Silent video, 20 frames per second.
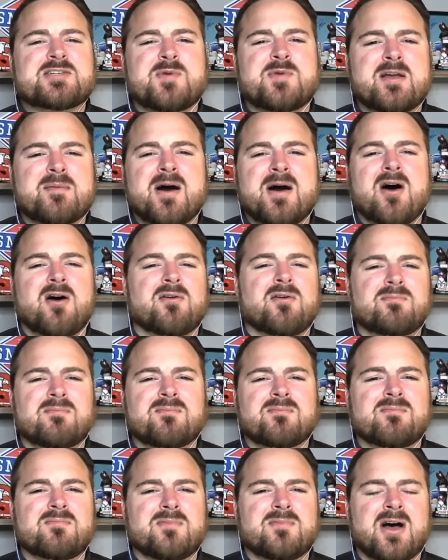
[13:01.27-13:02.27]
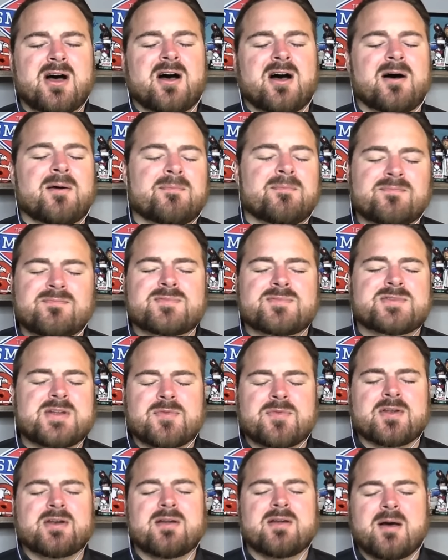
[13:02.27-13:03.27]
week about um,
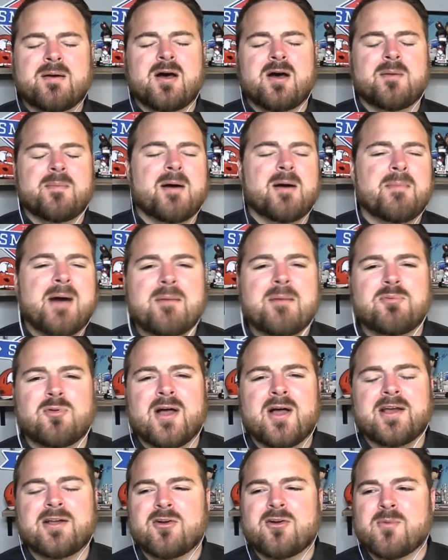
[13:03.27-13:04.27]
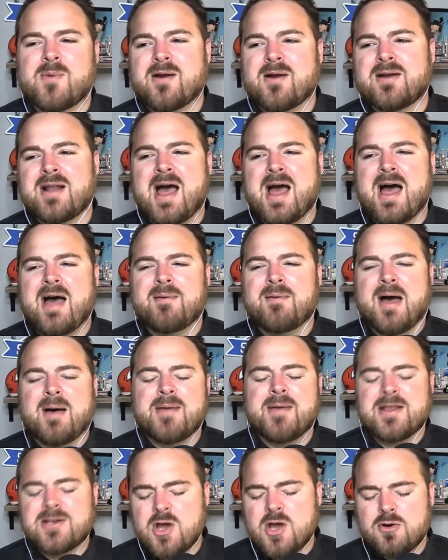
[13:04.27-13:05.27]
something uh, about my playing career, and I, I,
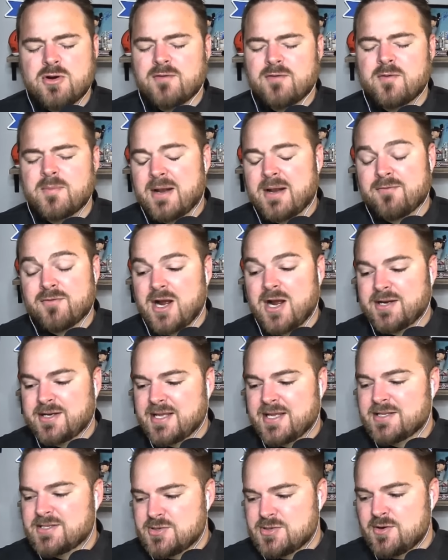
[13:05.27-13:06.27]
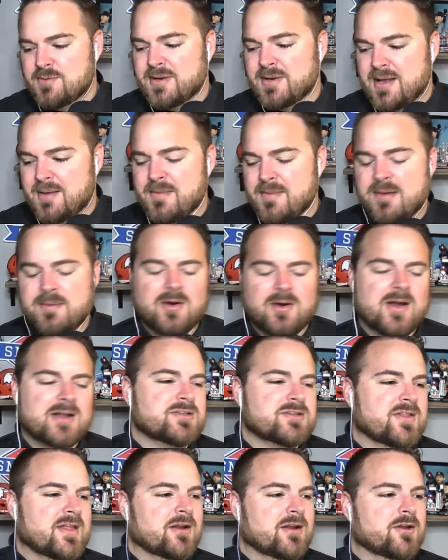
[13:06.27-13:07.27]
made note of it, but I forgot to get to it. But I, maybe I'll
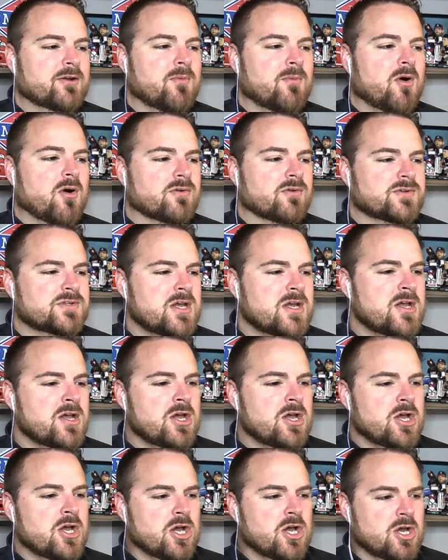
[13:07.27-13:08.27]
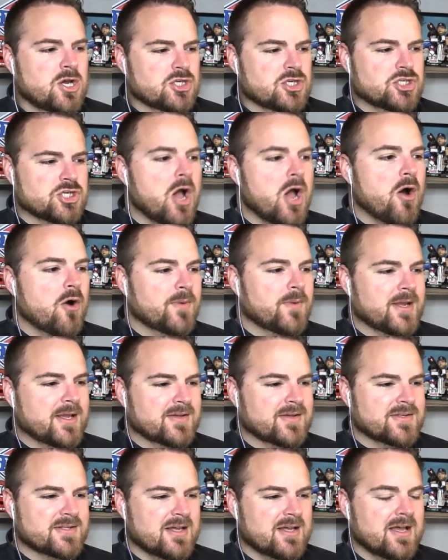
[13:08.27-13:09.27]
answer that on tomorrow's show
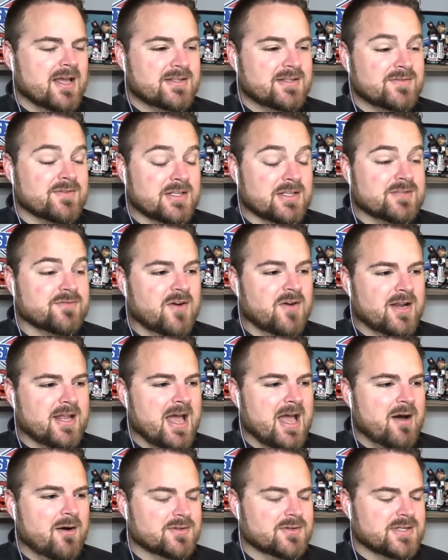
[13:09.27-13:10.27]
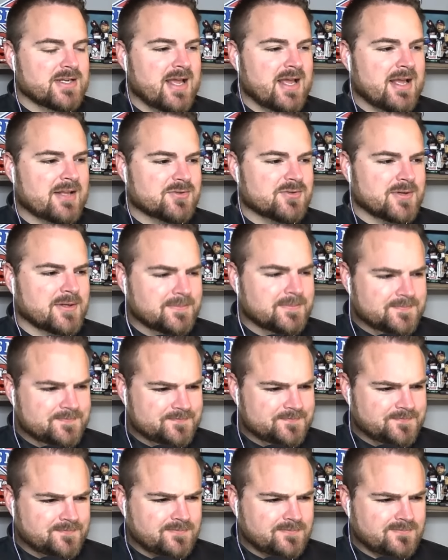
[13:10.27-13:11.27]
because uh, it's it's funny how I was going to answer it.
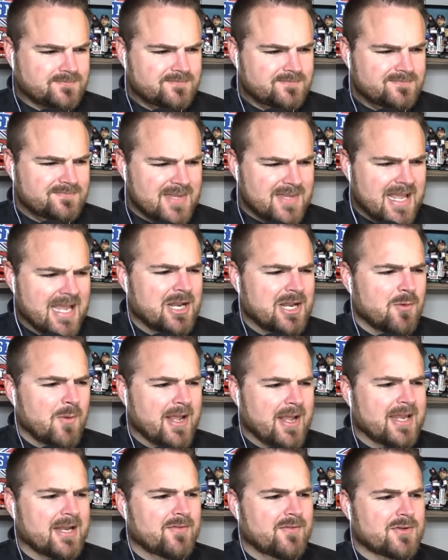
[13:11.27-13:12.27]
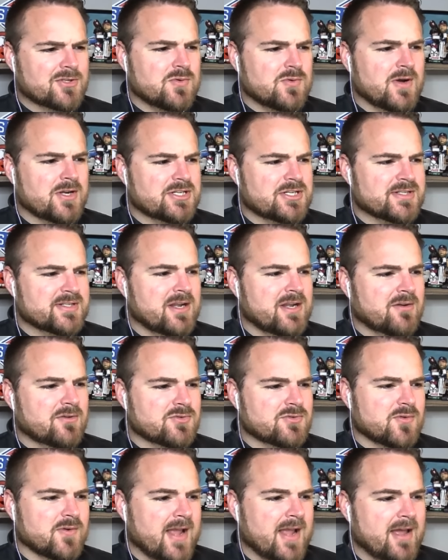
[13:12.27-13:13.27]
Anyway, get in those questions at
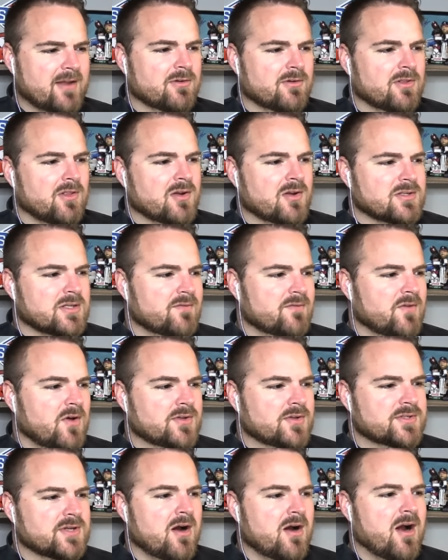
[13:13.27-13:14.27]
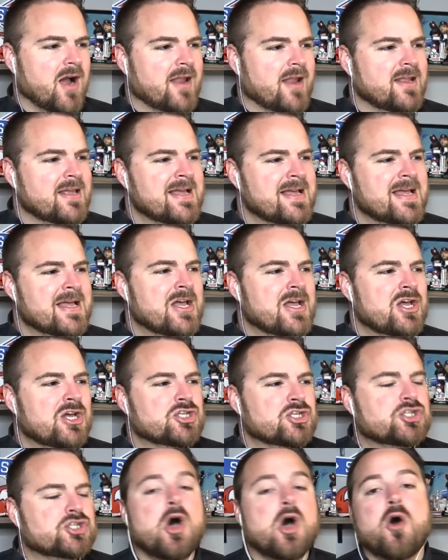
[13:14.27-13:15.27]
underscore Cainer at Locked On Vols. All right,
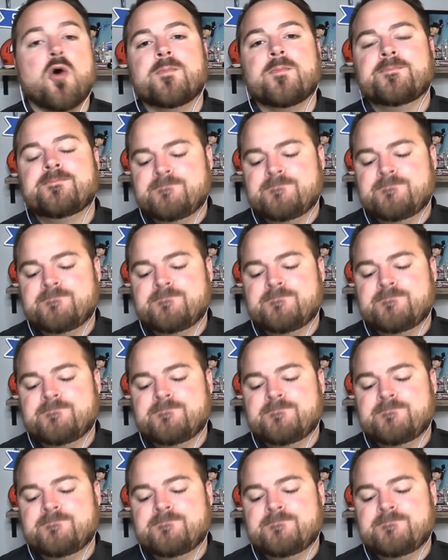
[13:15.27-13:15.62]
so